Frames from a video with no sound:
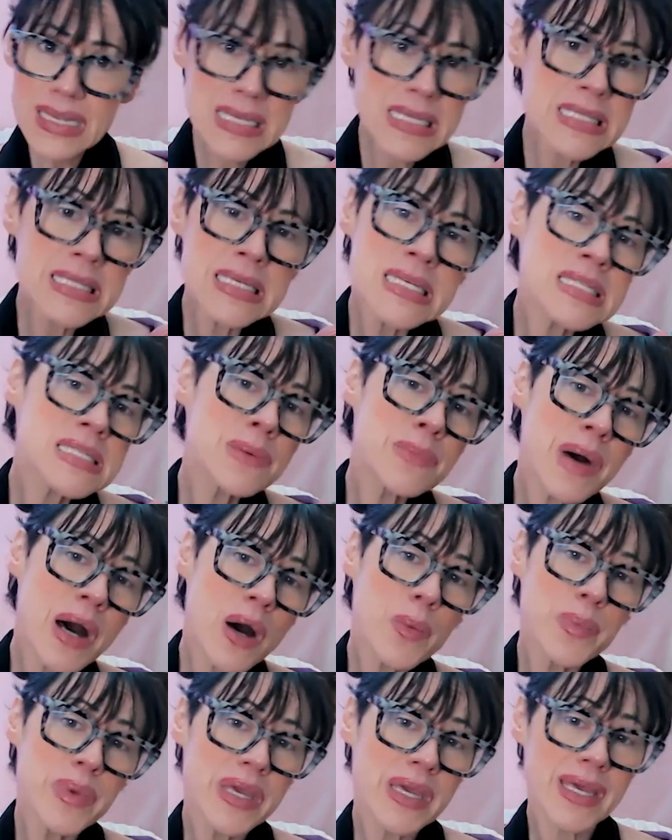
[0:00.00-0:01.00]
It is
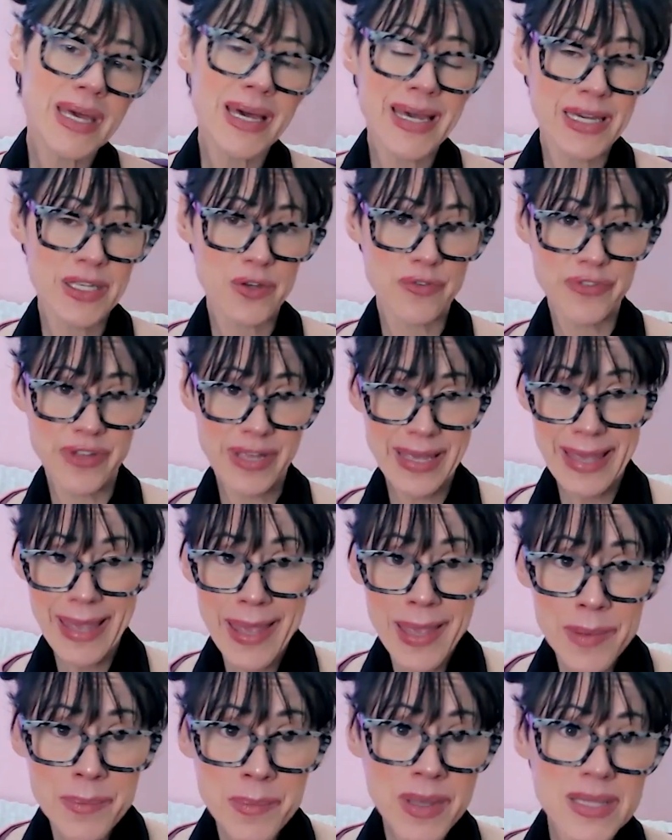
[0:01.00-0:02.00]
about being ahead of the
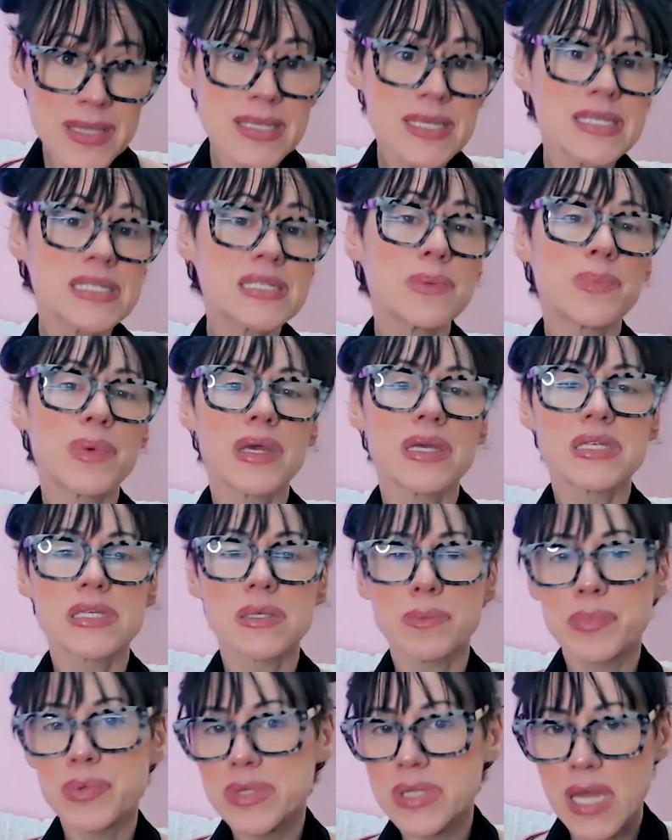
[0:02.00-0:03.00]
game,
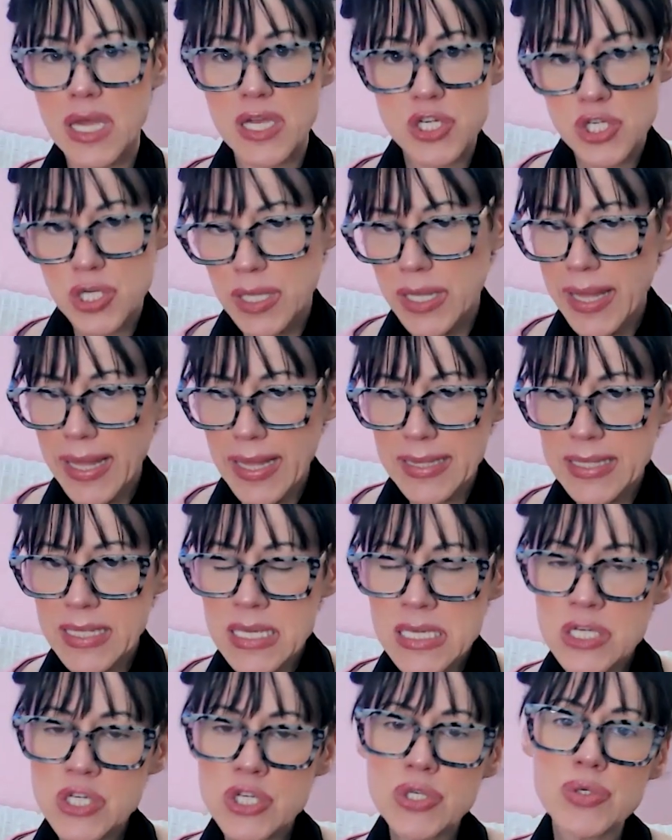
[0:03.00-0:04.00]
anticipating potential health
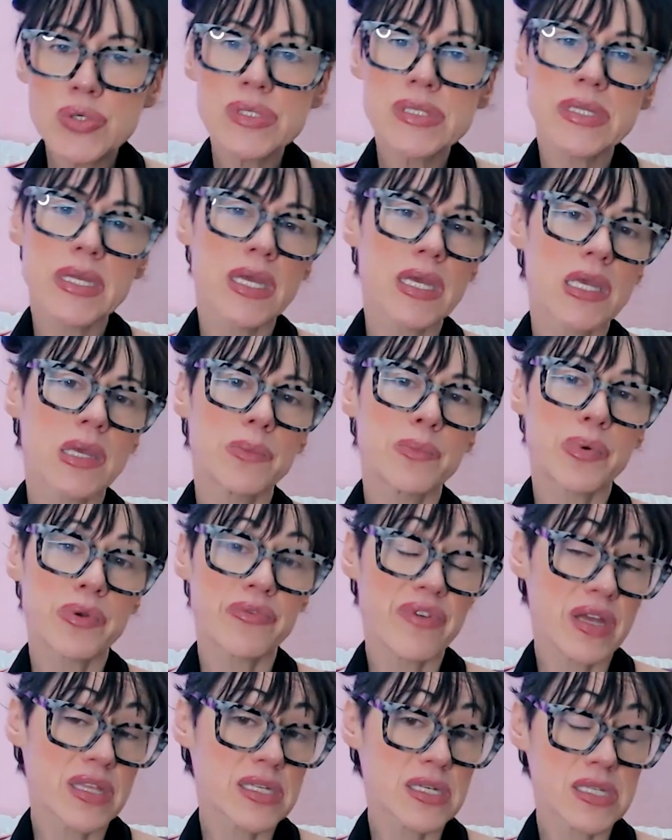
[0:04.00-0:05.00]
issues, taking
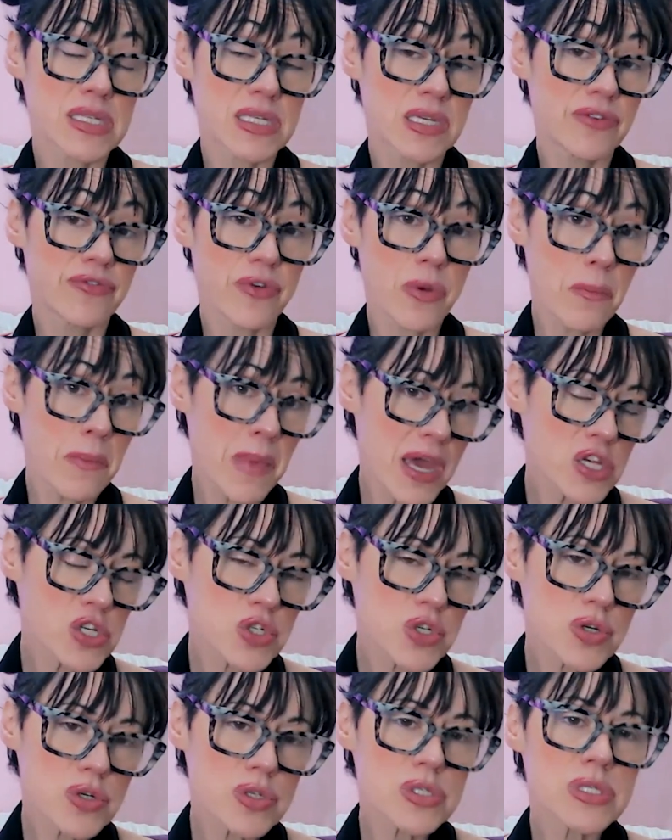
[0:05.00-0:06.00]
preventative
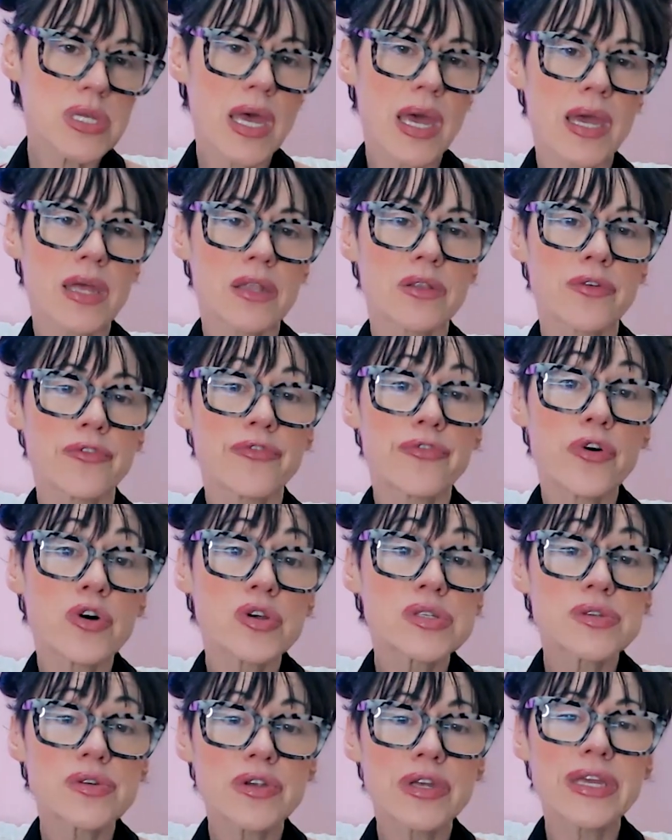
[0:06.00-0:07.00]
measures, and
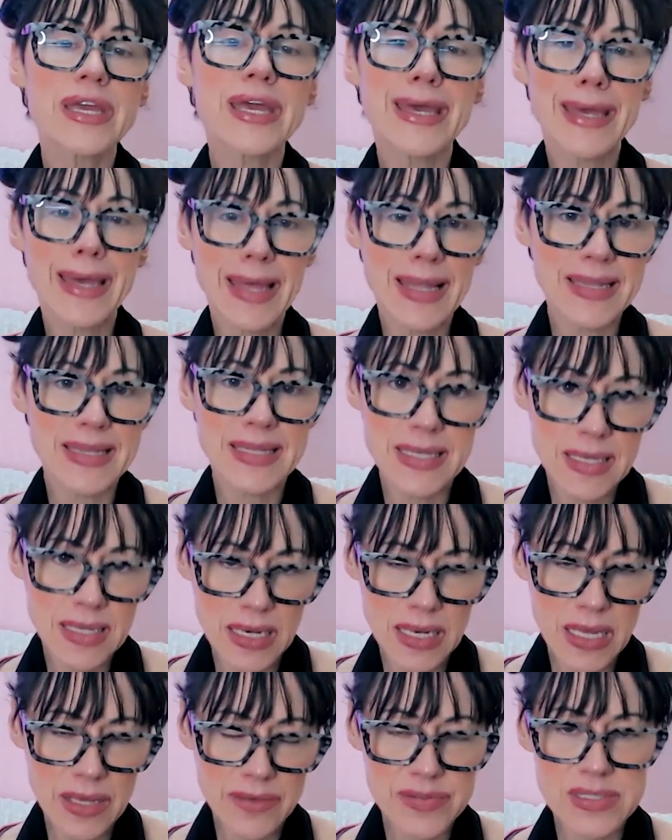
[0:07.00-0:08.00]
fostering a healthy
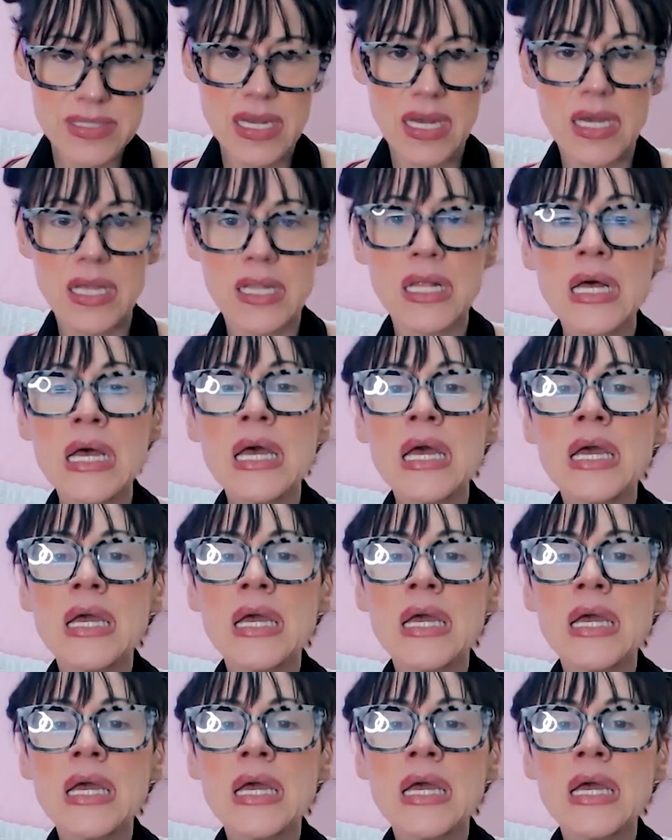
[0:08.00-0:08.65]
lifestyle.